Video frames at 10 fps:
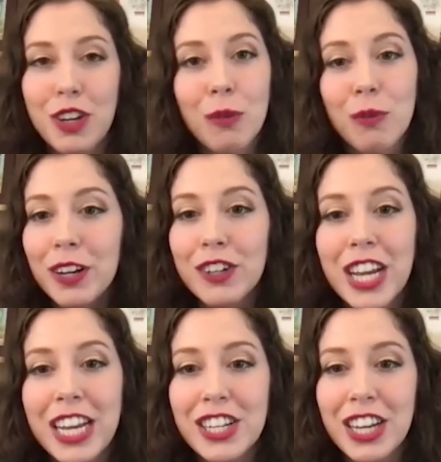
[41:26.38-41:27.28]
career
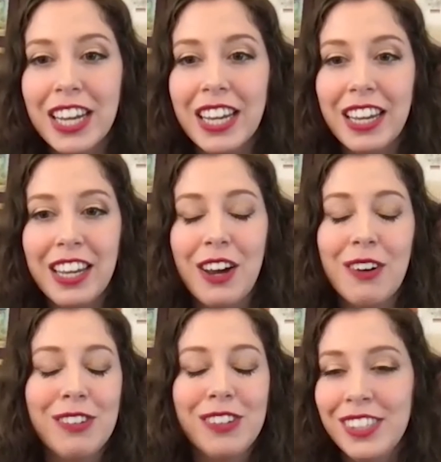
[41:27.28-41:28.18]
changing,
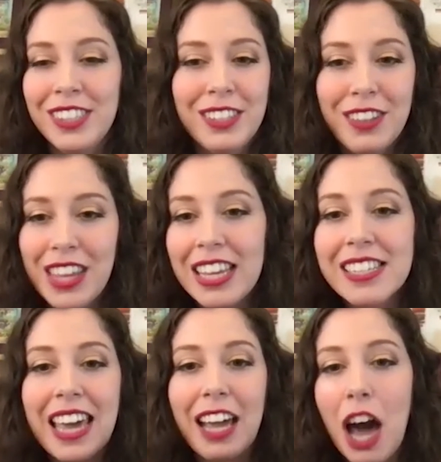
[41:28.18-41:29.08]

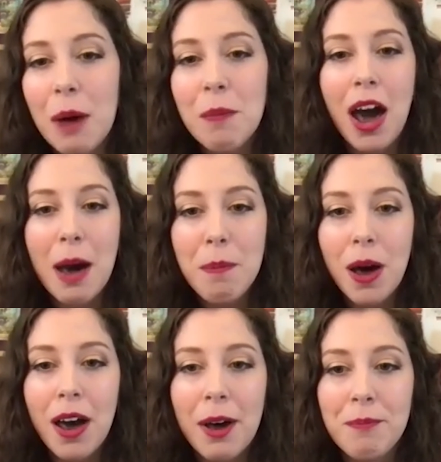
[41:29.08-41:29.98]
things that come up.
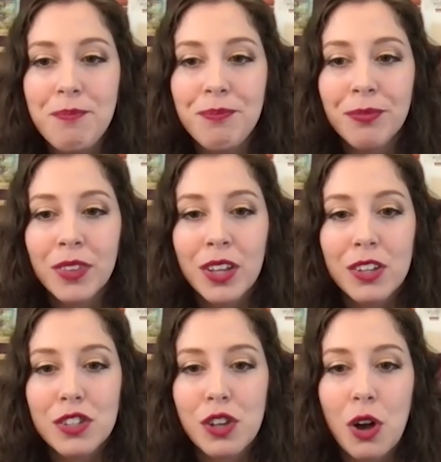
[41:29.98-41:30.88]

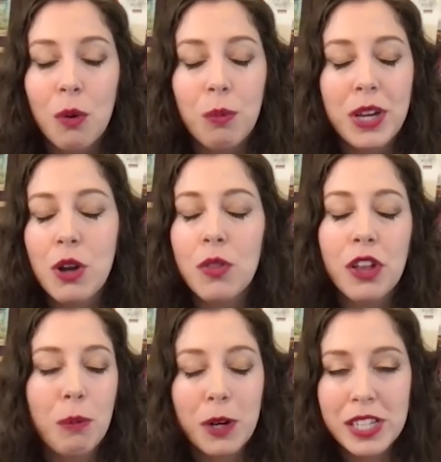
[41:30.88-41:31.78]
So we know
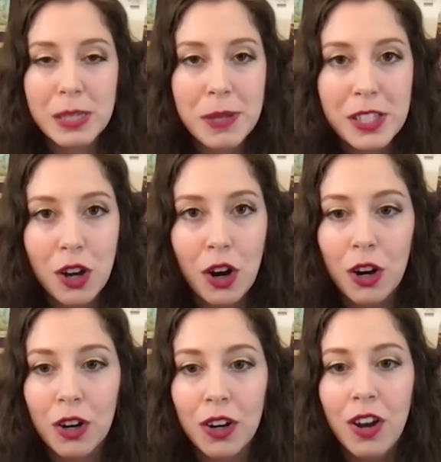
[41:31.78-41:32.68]
that our participants
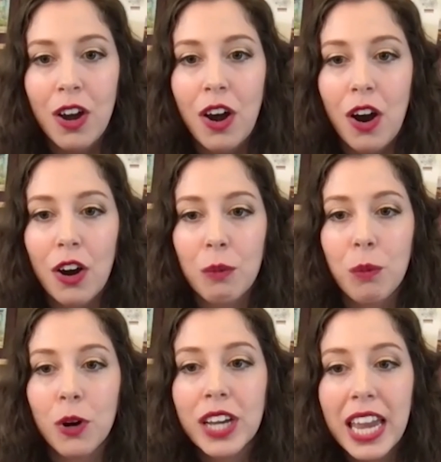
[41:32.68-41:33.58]
are
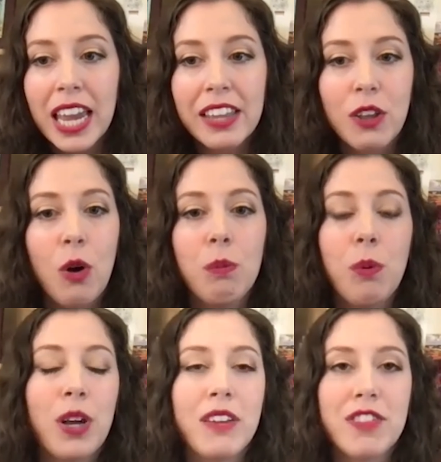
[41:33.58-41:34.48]
working, and the
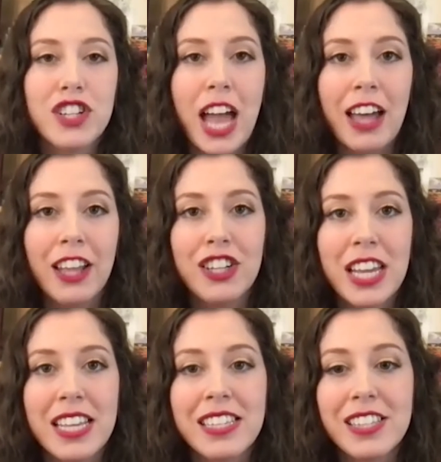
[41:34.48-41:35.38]
whole point of the
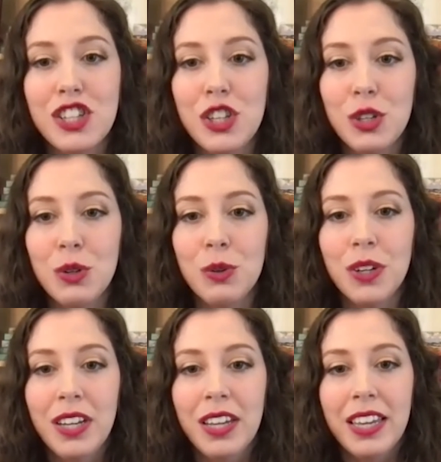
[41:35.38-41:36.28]
challenge is
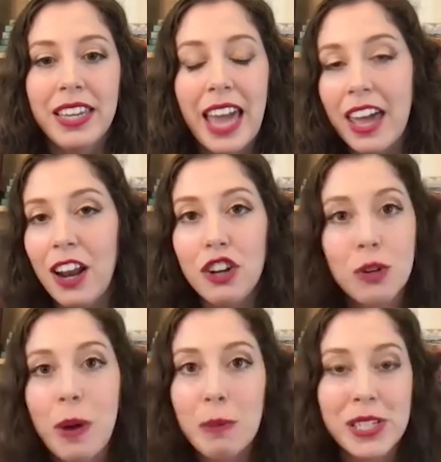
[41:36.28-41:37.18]
to get
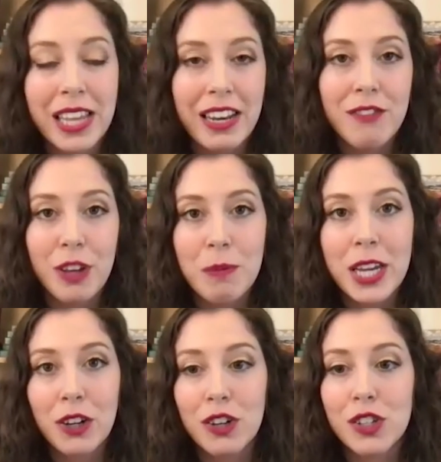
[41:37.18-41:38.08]
underrepresented
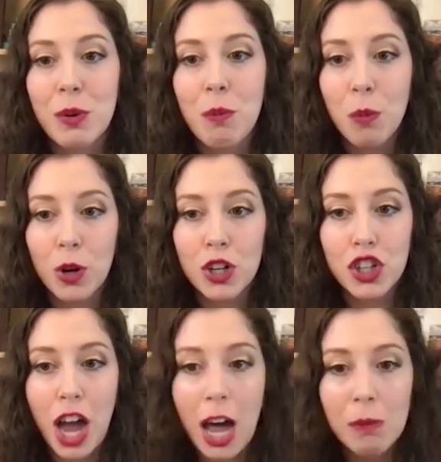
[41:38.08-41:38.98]
filmmakers more
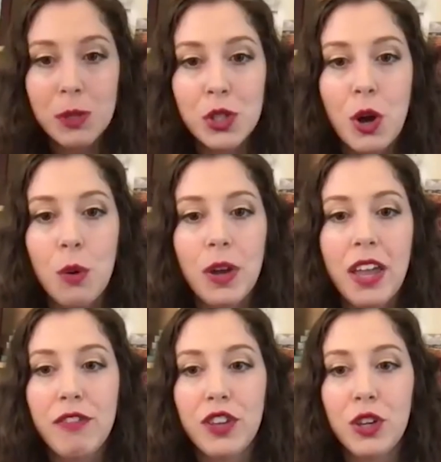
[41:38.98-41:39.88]
jobs. So
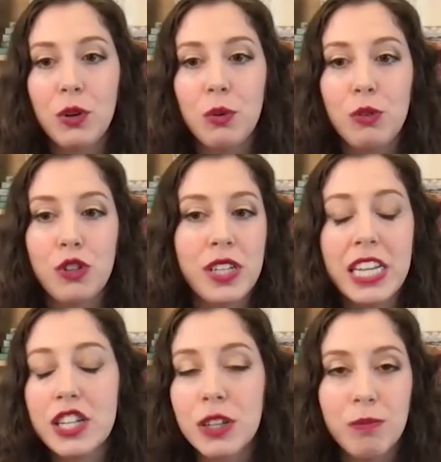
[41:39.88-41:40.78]
if you
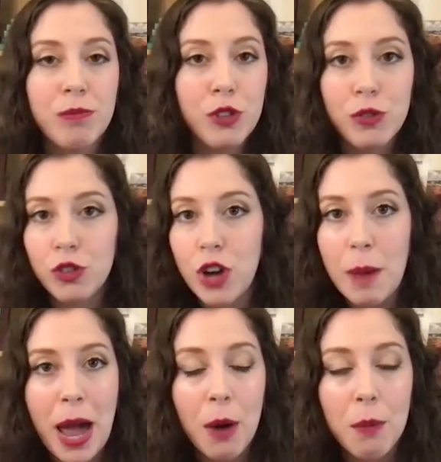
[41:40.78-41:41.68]
need to
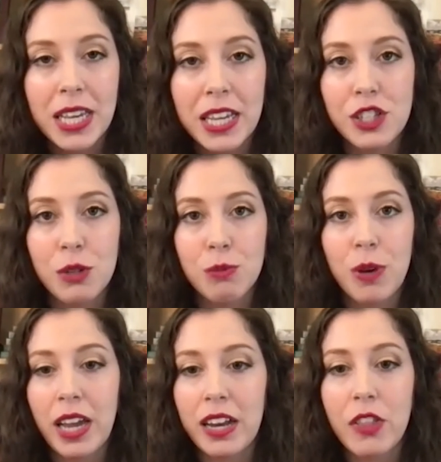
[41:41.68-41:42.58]
drop out because you
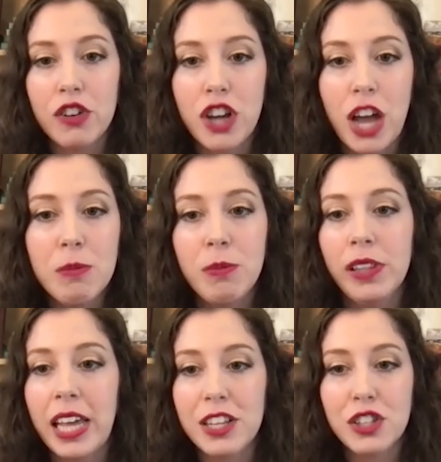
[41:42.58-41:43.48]
got another job,
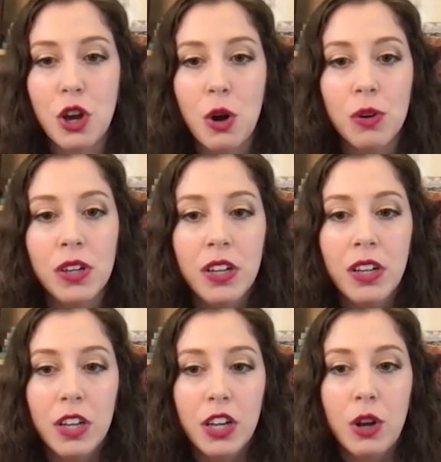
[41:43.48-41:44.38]
let us know,
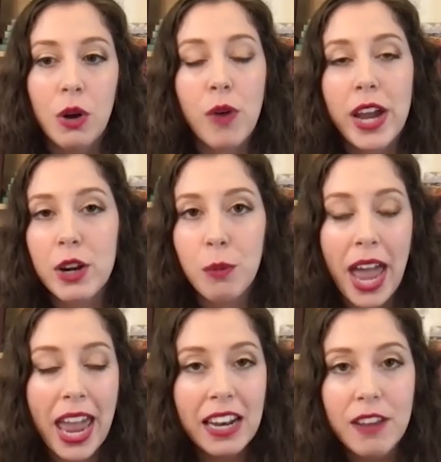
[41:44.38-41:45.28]
right
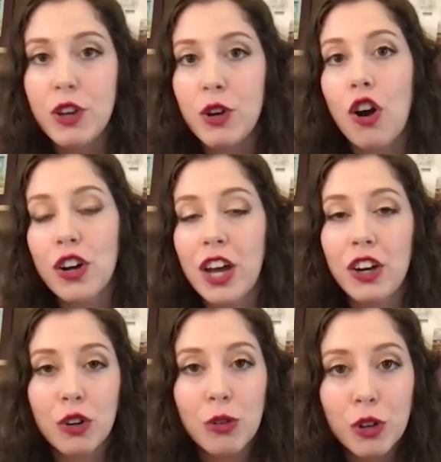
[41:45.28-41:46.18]
away. And if you're already
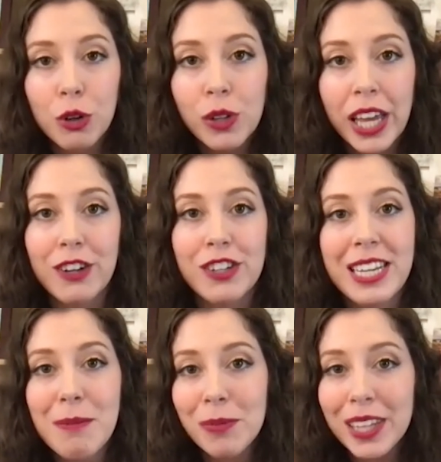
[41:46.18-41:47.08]
on a crew, let your
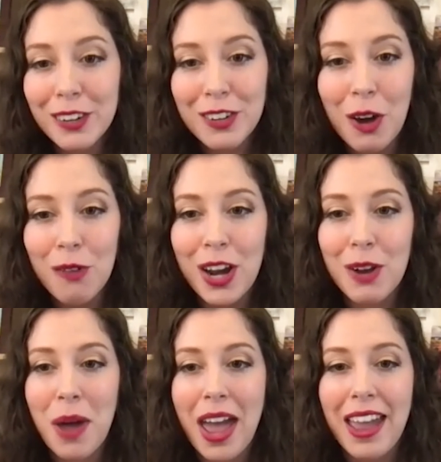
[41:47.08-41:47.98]
team leader know
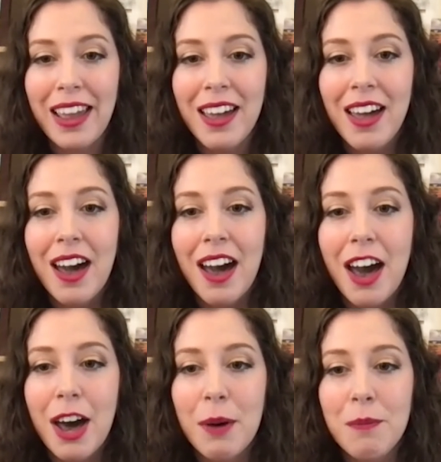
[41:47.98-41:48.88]
right away.
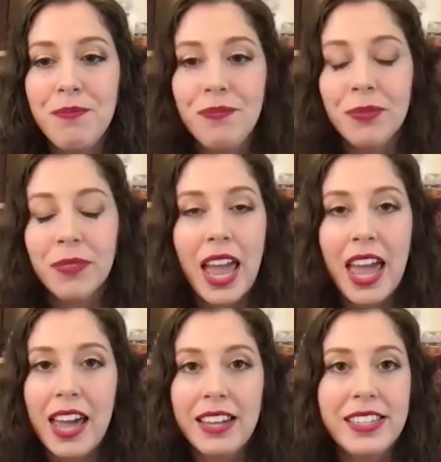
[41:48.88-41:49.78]

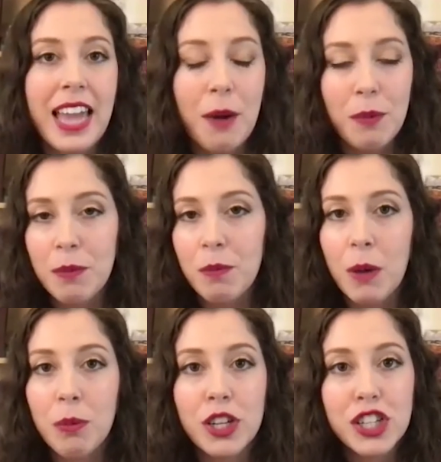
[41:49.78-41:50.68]
And yeah, we
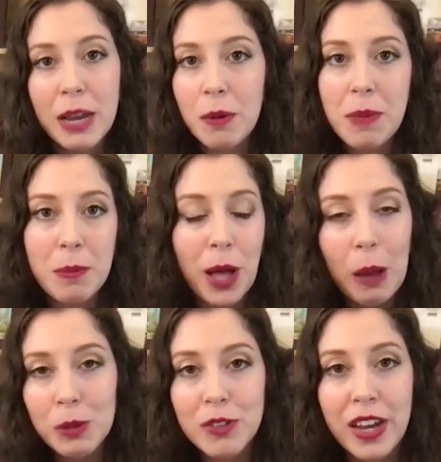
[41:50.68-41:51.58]
appreciate when people
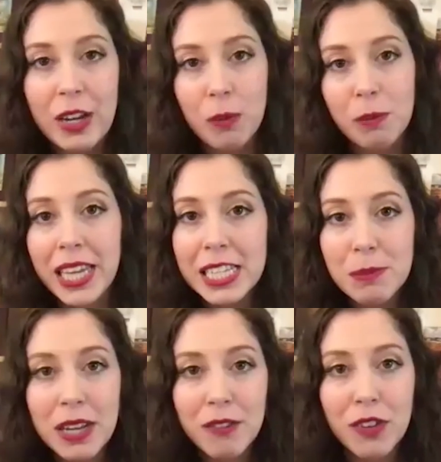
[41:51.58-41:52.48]
help to find a
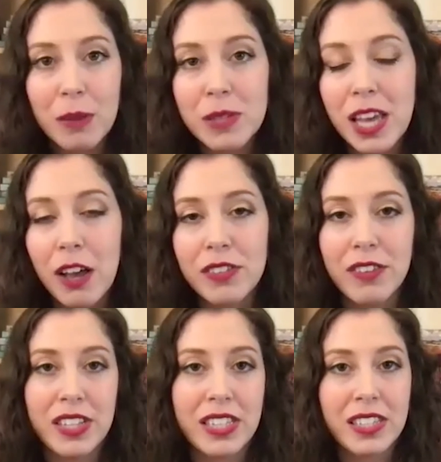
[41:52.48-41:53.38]
replacement for themselves
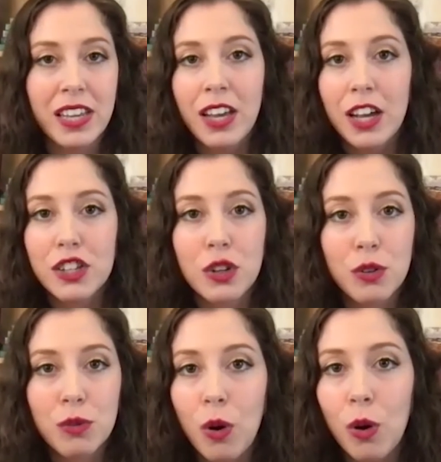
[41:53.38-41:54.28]
if it's a
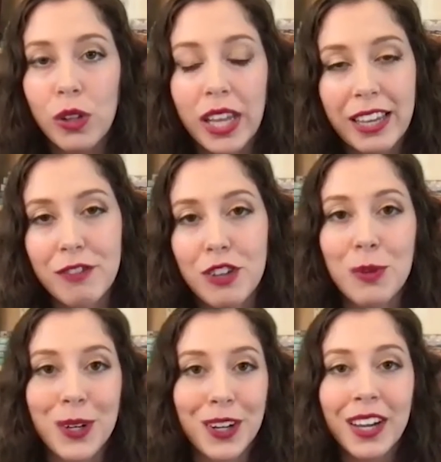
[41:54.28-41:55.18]
certain role, like if
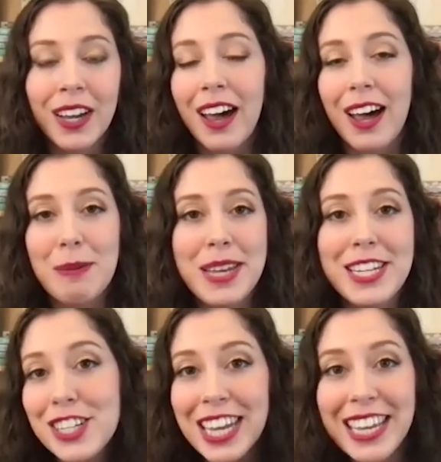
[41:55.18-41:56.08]
you were
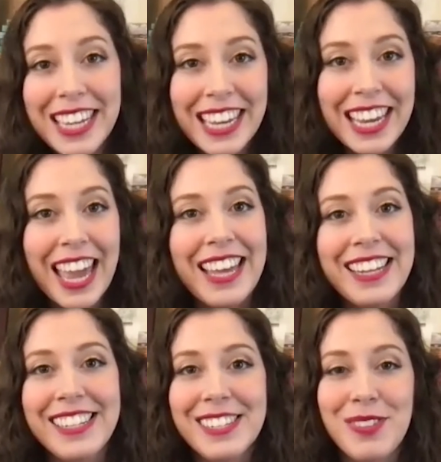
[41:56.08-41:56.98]
in G&E
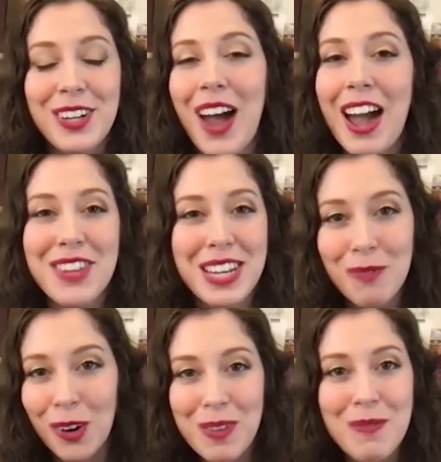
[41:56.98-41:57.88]
and we don't have
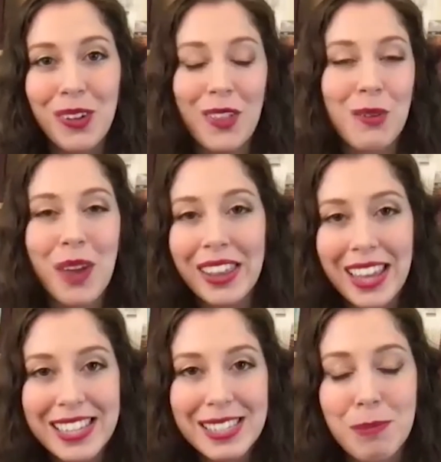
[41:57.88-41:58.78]
any more people on the
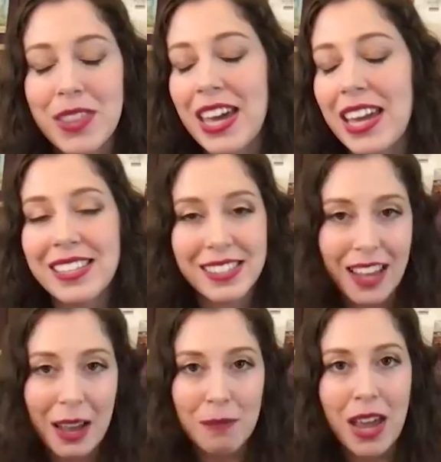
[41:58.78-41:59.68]
wait list, but that is
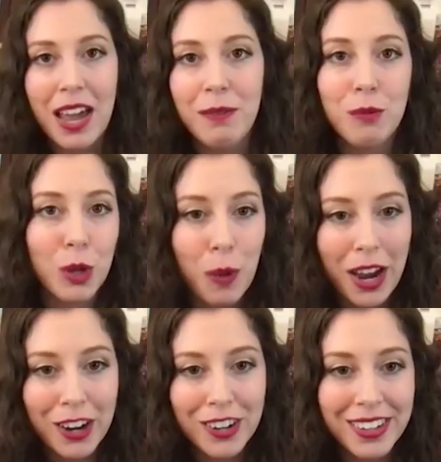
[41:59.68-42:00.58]
not
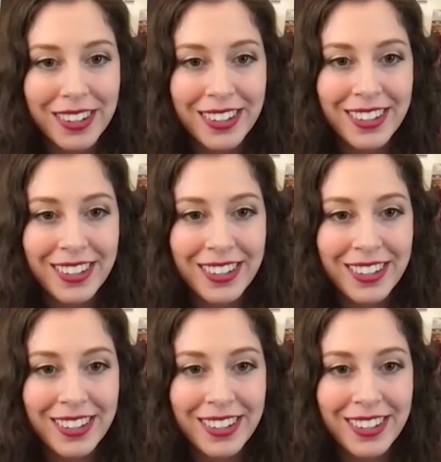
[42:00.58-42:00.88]
required.